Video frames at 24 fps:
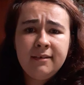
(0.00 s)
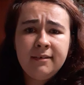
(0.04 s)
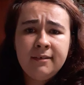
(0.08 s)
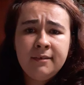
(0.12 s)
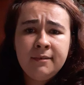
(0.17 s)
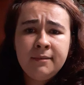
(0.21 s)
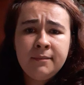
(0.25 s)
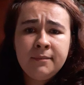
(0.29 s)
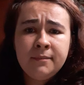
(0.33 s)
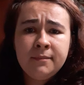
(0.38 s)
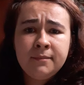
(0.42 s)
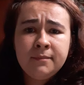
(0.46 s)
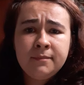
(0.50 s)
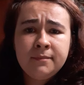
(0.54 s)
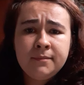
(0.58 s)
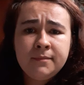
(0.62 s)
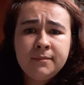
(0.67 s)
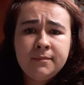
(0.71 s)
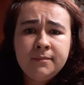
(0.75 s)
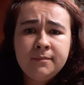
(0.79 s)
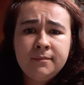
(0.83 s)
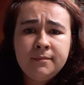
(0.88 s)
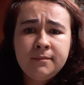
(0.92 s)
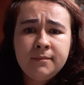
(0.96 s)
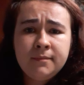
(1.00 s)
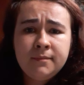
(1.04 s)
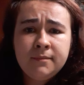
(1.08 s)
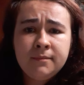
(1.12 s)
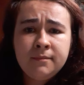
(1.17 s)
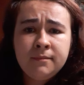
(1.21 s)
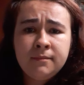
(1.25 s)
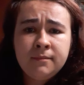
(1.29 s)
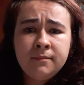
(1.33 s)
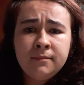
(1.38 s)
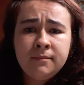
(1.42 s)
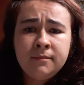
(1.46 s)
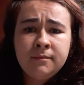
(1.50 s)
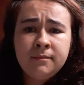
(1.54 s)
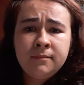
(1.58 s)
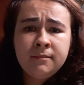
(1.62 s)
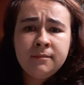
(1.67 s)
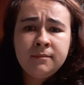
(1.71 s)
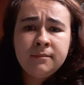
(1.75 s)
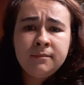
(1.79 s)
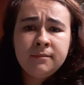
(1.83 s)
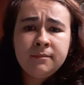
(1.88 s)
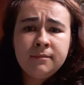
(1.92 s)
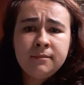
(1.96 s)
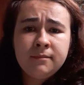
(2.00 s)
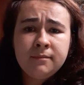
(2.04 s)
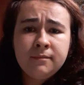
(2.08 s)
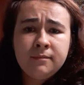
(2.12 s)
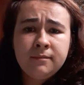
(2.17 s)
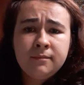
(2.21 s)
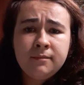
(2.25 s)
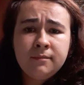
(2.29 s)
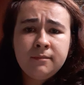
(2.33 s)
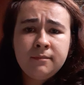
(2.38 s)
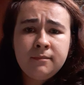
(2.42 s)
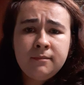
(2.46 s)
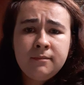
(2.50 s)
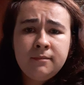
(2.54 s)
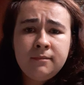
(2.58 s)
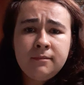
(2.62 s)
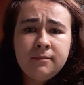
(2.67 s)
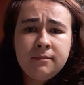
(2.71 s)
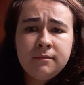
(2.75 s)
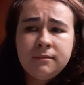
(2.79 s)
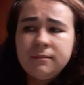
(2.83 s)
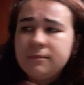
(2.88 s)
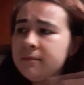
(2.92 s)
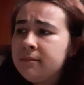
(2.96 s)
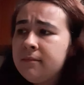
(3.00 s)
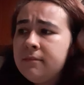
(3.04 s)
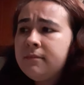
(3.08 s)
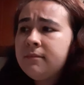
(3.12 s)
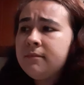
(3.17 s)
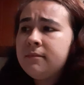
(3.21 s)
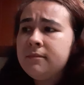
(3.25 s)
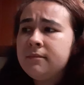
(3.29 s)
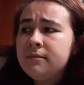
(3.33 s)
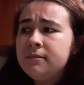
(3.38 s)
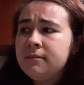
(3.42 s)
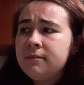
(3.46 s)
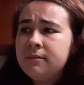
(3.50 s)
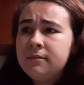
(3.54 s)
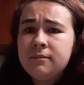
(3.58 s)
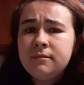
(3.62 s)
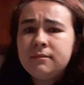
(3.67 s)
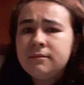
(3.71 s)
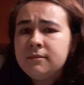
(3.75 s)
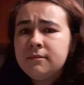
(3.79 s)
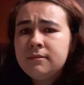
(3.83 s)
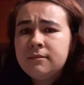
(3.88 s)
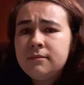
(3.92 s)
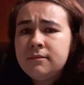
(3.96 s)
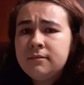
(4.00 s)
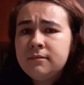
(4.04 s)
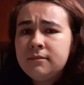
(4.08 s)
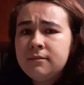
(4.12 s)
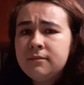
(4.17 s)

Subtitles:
Nothing is said.